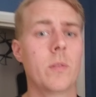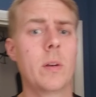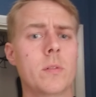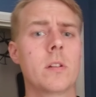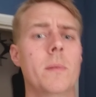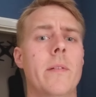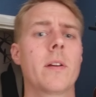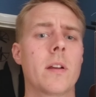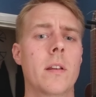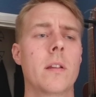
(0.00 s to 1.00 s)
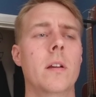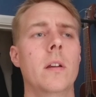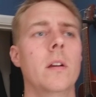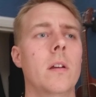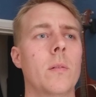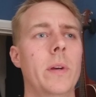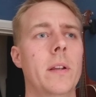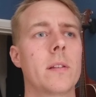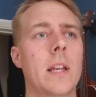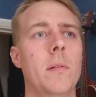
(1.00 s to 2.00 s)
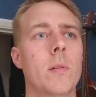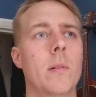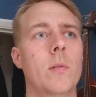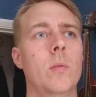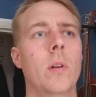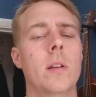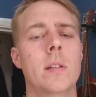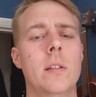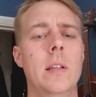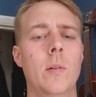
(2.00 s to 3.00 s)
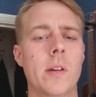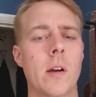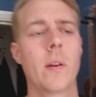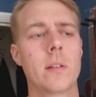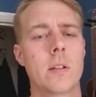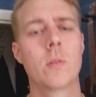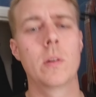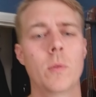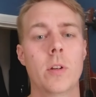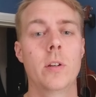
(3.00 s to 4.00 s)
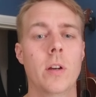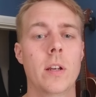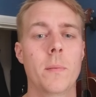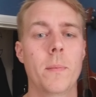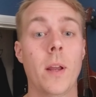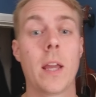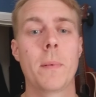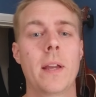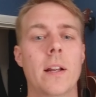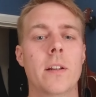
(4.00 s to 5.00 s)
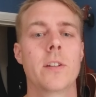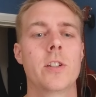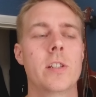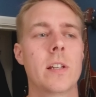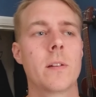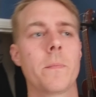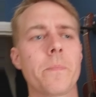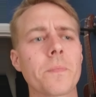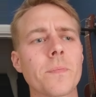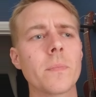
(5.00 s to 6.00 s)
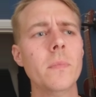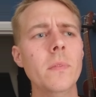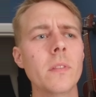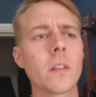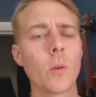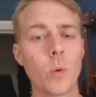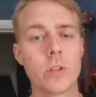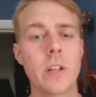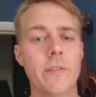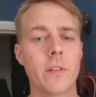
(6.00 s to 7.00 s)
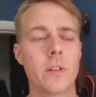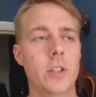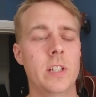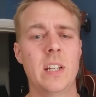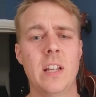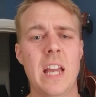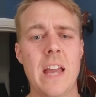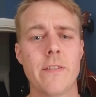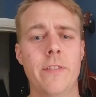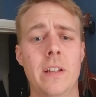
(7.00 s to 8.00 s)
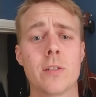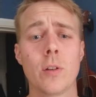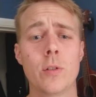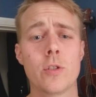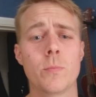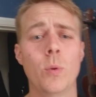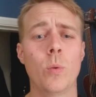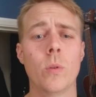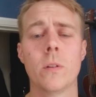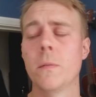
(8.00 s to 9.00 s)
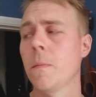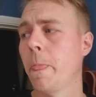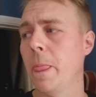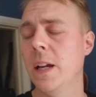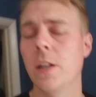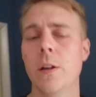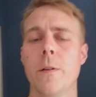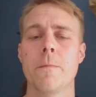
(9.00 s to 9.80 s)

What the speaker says: There was an American witness came to our hall and I said, little girl, and I said to her, what do you like about England? She said, well, what's different? She said, everything's so small. Thank you.